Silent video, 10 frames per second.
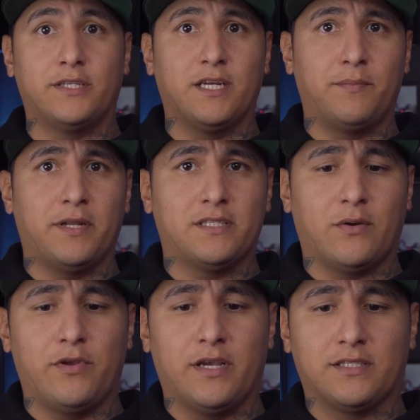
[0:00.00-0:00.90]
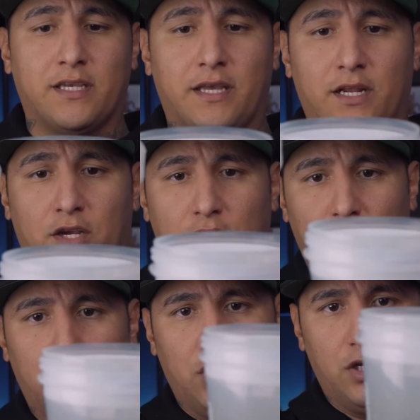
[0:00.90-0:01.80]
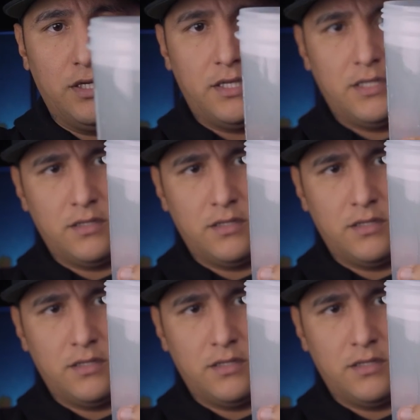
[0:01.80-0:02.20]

and dump it in so you guys can get a good look.